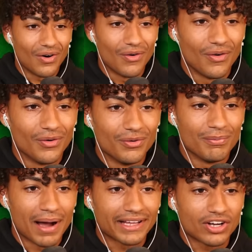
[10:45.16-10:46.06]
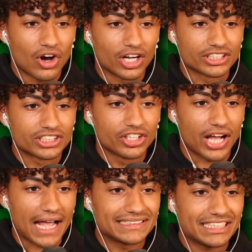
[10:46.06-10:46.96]
Oh my gosh.
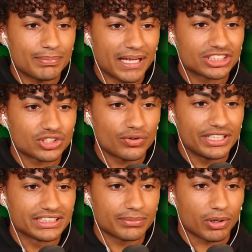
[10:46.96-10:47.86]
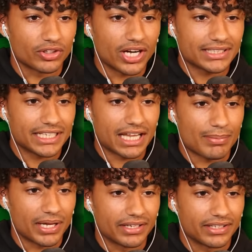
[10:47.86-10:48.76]
Look, I see the bed so easy. Bro, they're not taking
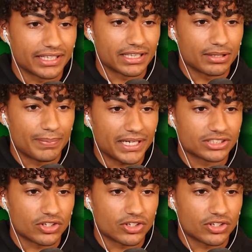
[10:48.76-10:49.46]
that bed. Like, the bed is